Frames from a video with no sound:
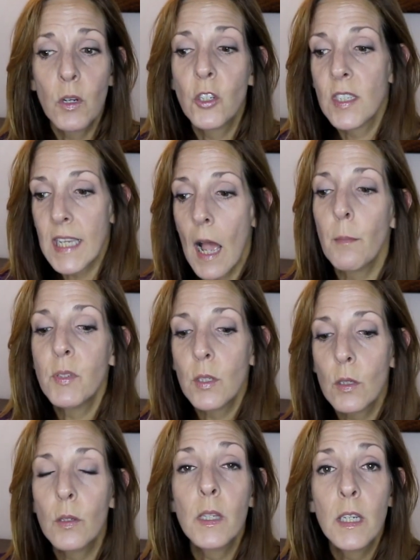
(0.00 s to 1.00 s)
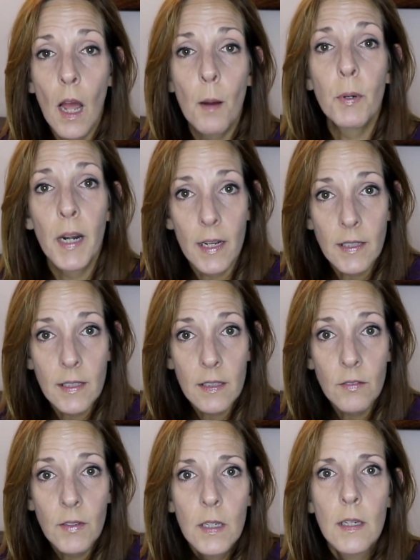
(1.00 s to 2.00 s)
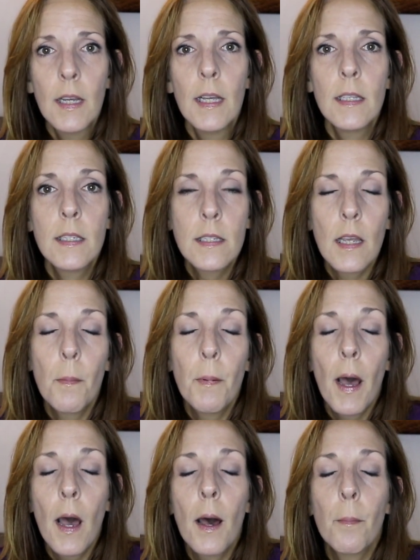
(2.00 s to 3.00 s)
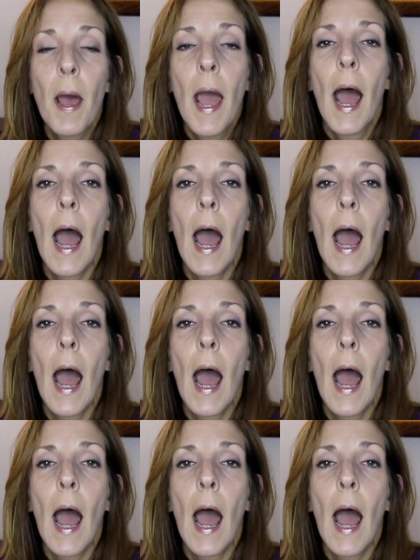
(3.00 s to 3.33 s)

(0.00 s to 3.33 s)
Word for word: which is absolutely not productive, step up.